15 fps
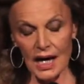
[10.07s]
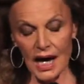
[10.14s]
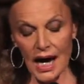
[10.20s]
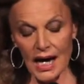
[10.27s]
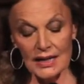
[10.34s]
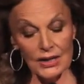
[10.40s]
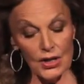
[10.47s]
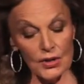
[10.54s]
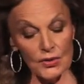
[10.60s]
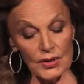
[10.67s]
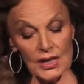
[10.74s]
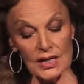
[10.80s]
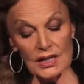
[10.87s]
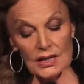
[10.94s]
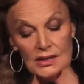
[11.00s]
I know
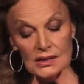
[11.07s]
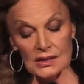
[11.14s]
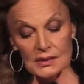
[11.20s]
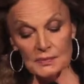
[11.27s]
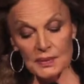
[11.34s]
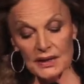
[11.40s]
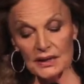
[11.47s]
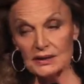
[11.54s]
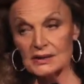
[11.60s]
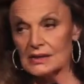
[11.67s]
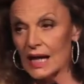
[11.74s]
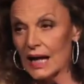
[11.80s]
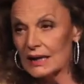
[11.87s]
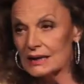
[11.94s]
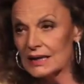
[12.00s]
this because
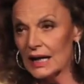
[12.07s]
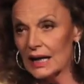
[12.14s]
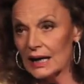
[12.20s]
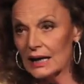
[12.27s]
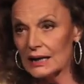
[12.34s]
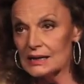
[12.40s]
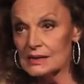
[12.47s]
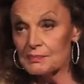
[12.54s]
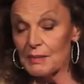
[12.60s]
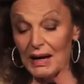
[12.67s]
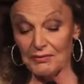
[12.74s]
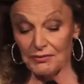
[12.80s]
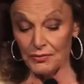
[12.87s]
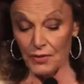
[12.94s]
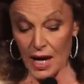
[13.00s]
Nadja is
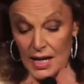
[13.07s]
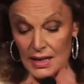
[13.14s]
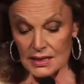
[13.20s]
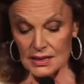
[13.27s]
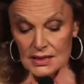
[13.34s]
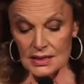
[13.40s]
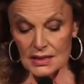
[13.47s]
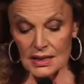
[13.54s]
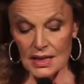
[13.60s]
my friend